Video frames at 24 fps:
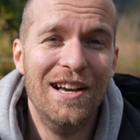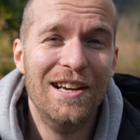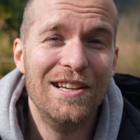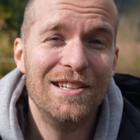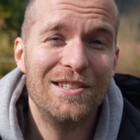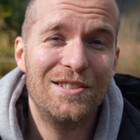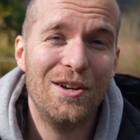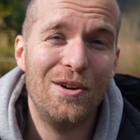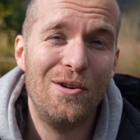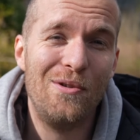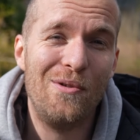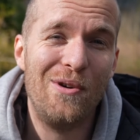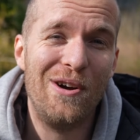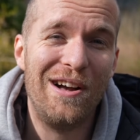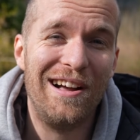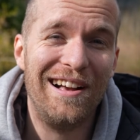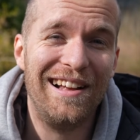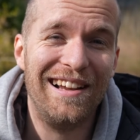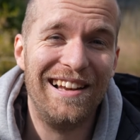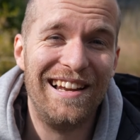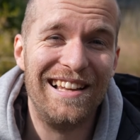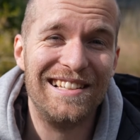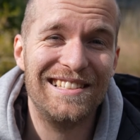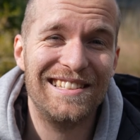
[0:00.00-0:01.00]
So
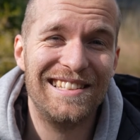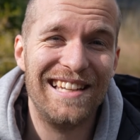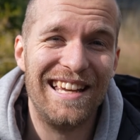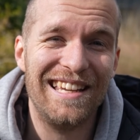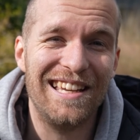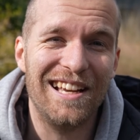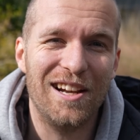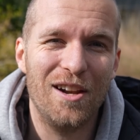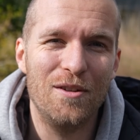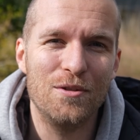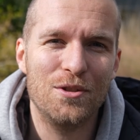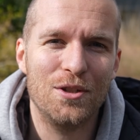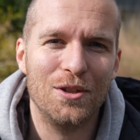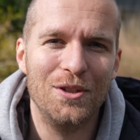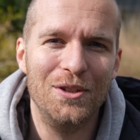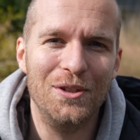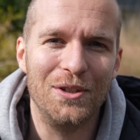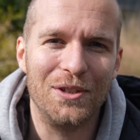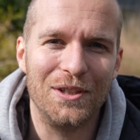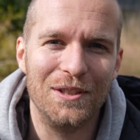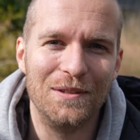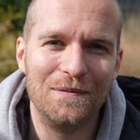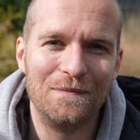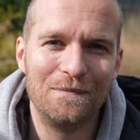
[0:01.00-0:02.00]
let's take a closer
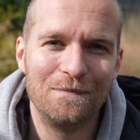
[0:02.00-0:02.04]
look.